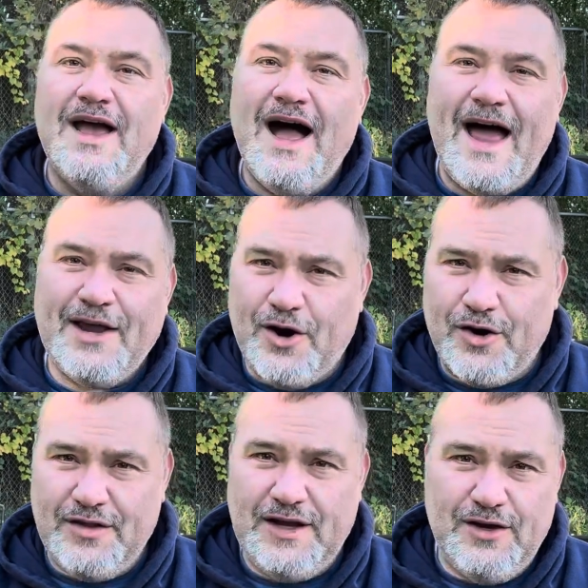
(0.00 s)
I
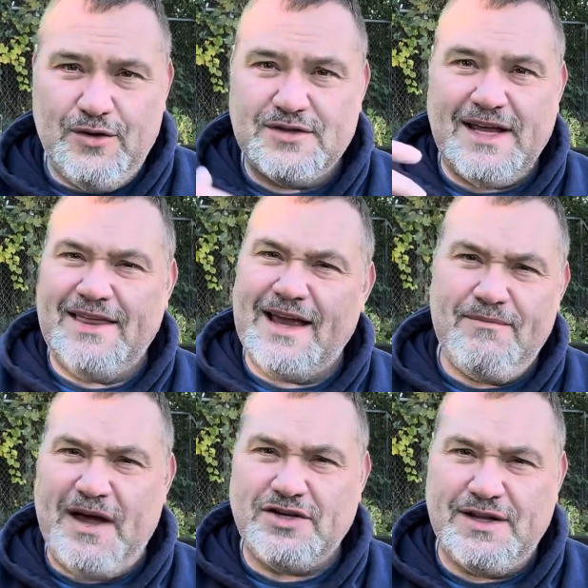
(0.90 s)
currently use, I think I
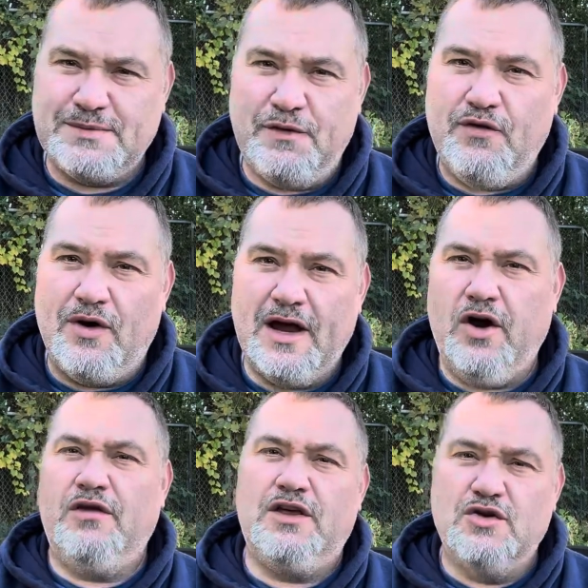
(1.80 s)
mentioned this before, I
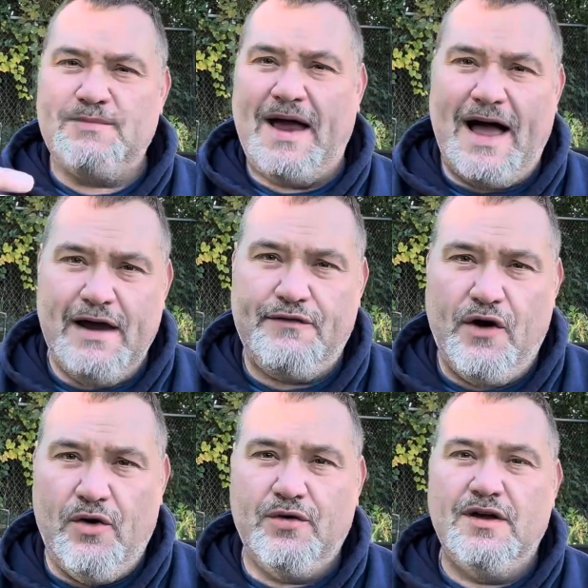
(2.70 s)
currently use my
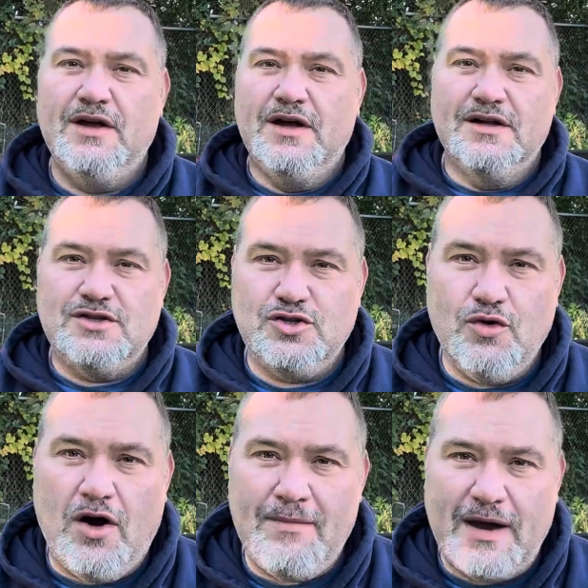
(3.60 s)
iPhone to do
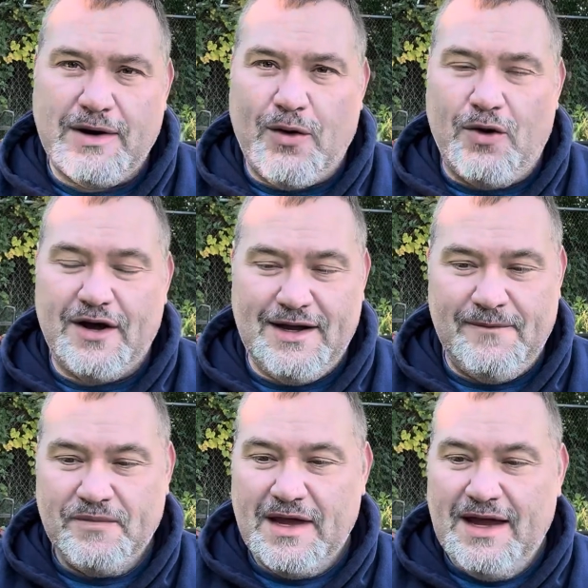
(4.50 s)
all my recording.
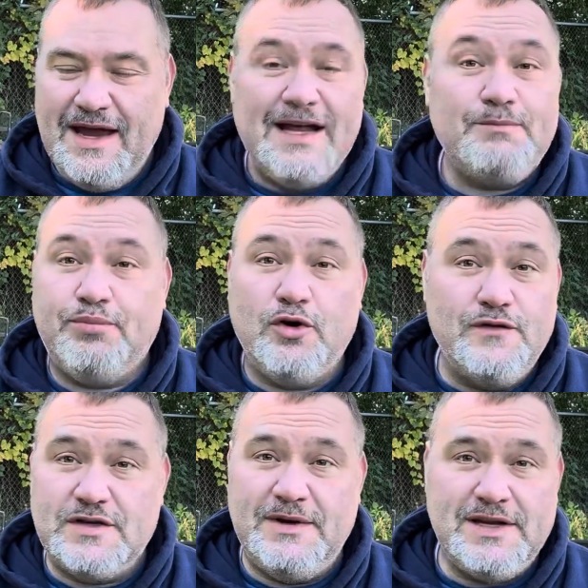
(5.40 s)
It proves
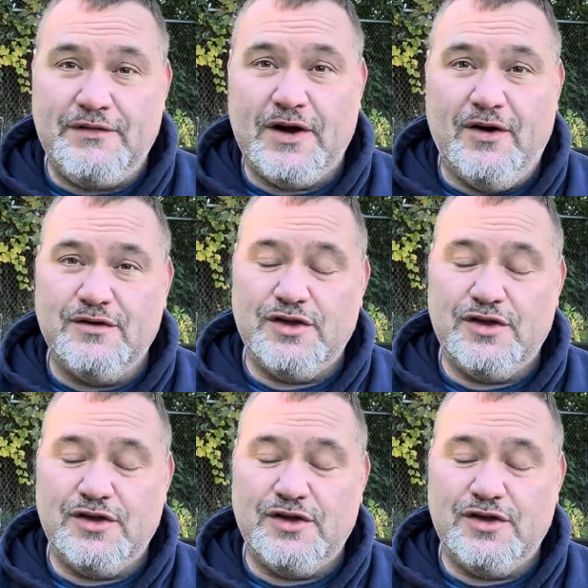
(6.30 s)
to be difficult.